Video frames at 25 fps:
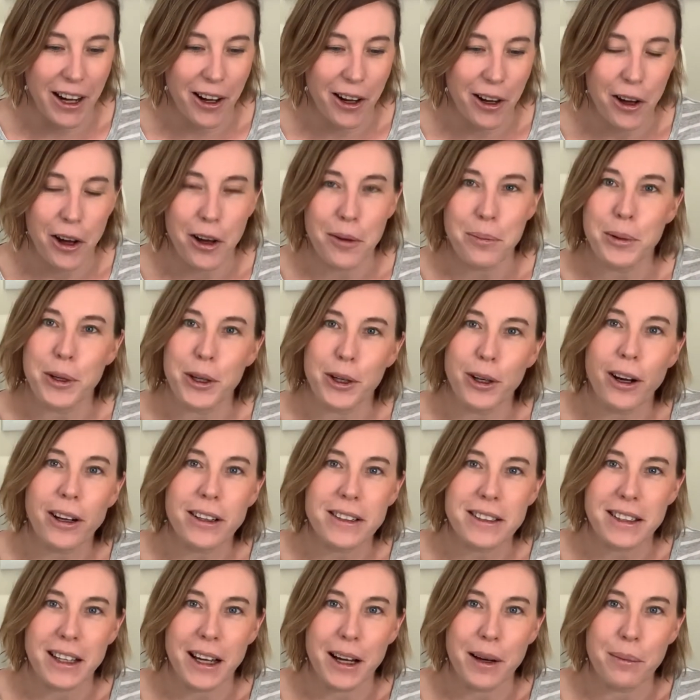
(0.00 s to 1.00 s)
I hope you
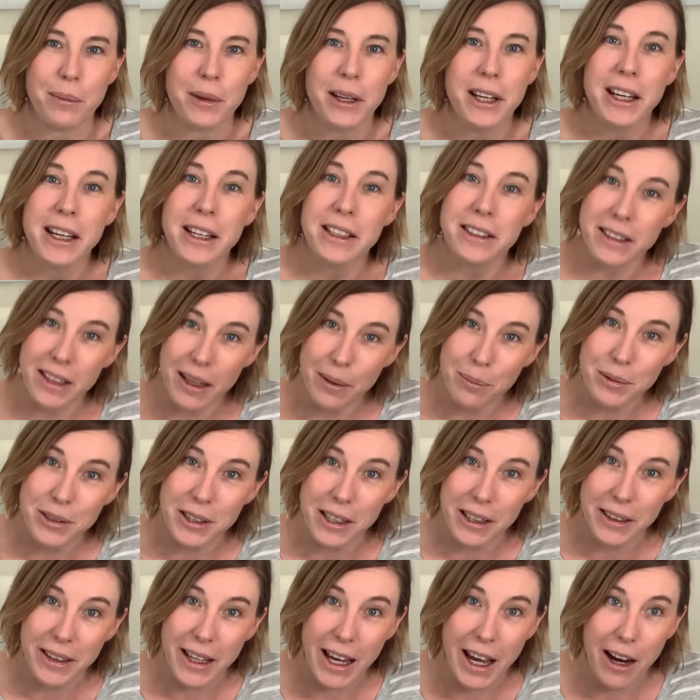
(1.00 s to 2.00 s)
got some tips
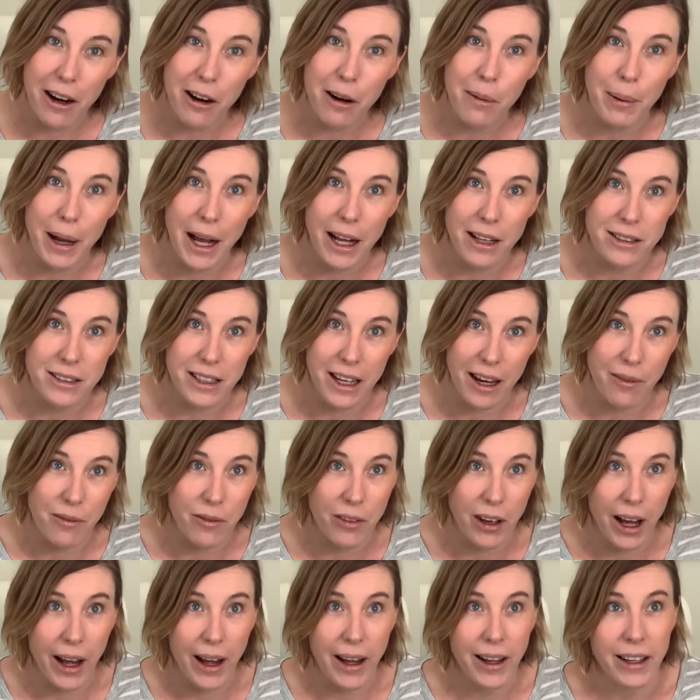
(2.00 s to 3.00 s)
in there about
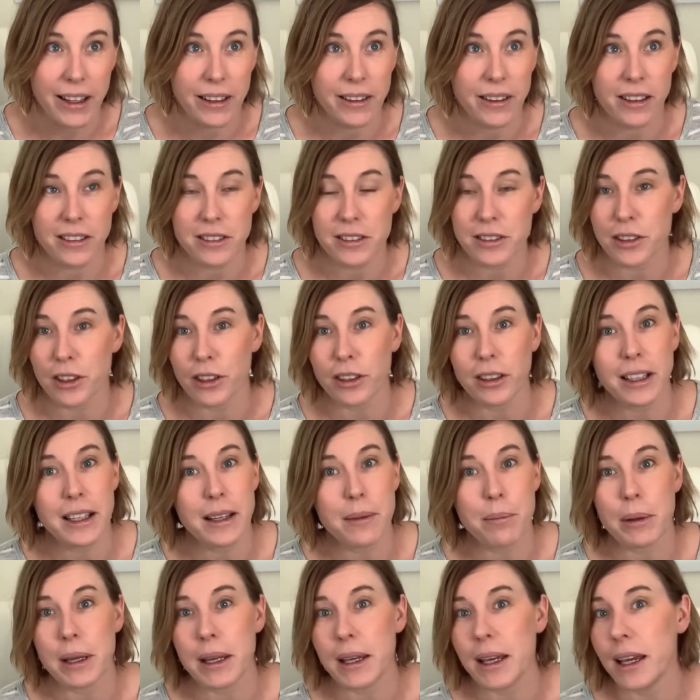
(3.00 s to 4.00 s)
Denver, and there'll
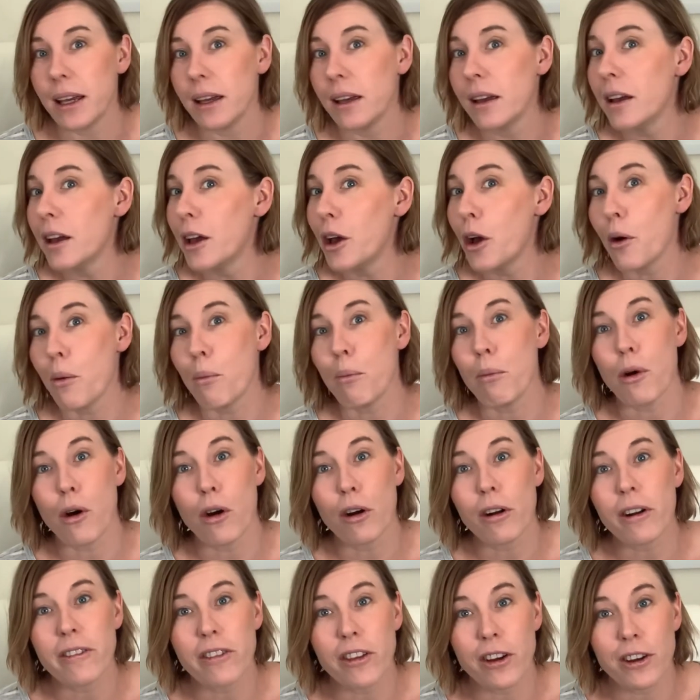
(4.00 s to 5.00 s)
certainly be
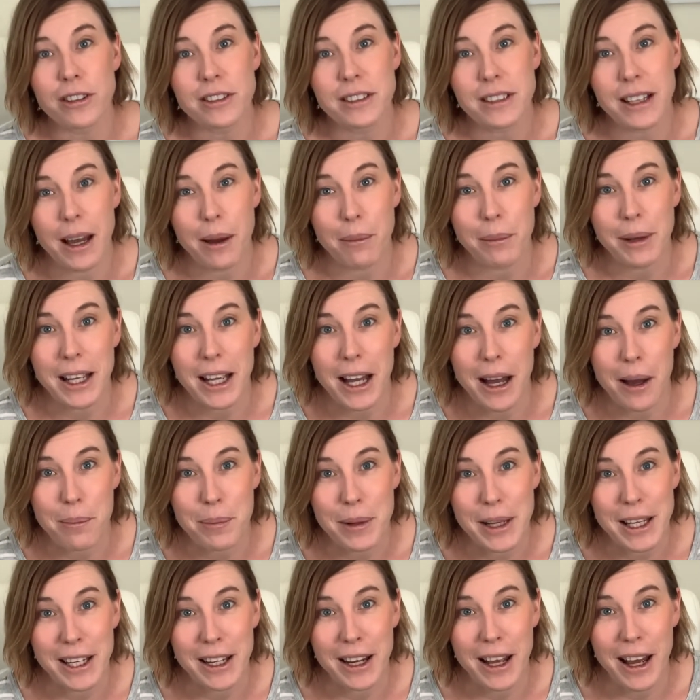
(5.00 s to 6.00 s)
more of those coming up
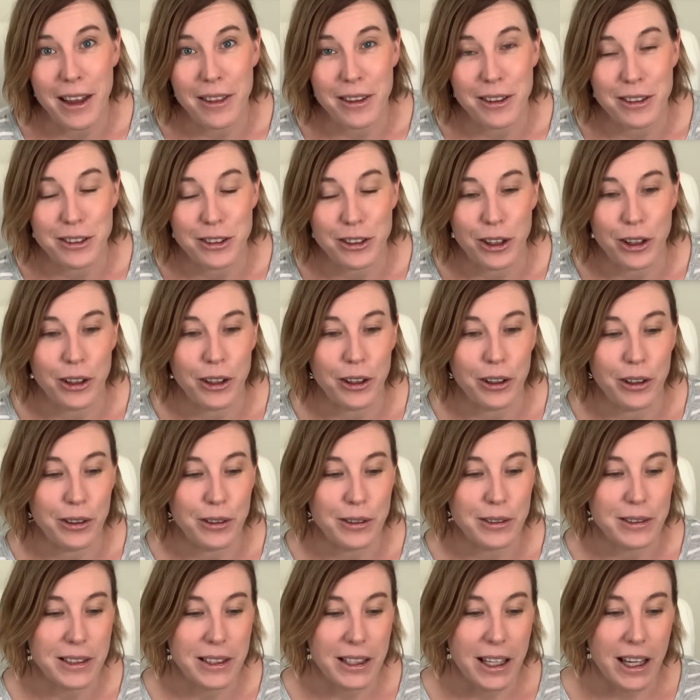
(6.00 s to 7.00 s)
in other
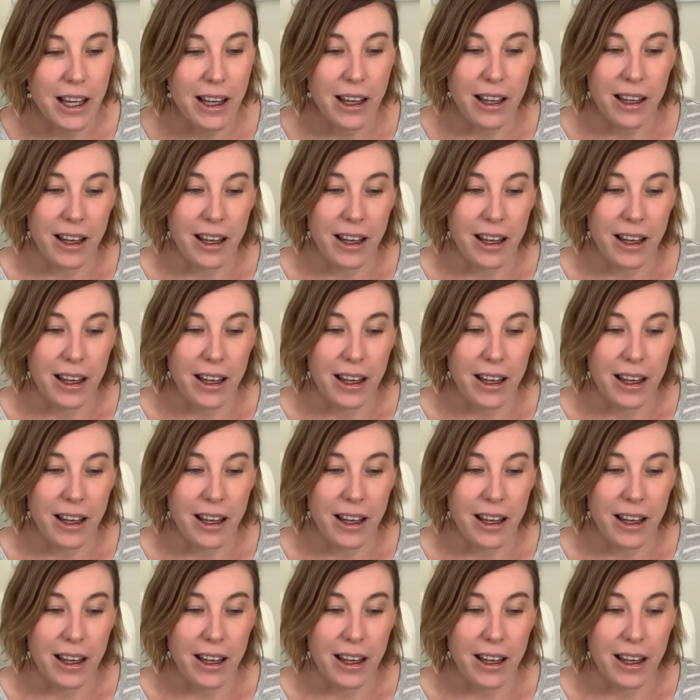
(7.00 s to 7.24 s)
shows.